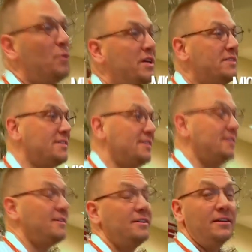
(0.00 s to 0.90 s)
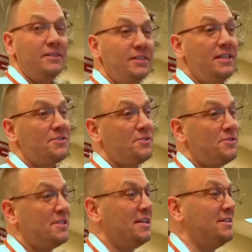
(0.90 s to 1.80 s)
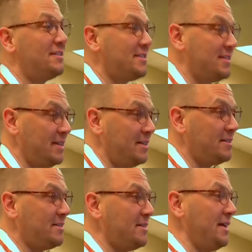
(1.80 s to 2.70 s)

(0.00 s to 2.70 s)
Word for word: we see lizards and snakes